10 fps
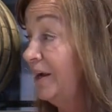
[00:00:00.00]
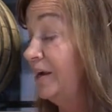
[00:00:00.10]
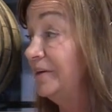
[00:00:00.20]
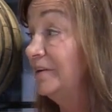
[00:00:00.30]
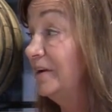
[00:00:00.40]

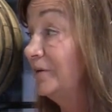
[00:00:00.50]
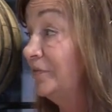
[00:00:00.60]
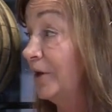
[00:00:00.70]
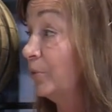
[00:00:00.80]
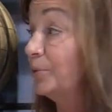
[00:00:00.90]
And
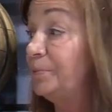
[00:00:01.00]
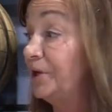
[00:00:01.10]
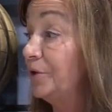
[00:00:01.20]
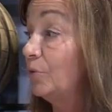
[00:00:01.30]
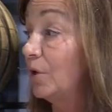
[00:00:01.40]
there would
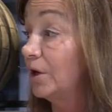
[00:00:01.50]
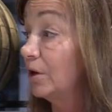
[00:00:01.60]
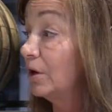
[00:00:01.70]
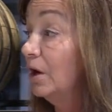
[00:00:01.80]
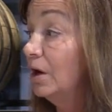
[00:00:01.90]
be to
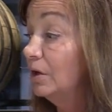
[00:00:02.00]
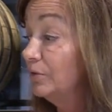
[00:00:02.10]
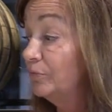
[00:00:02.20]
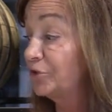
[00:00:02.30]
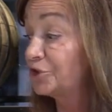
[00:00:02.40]
where
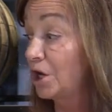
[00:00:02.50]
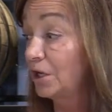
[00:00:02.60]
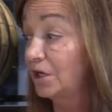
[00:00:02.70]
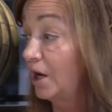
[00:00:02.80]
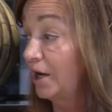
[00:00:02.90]
the
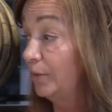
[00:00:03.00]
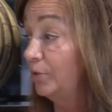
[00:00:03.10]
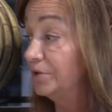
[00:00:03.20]
shock guy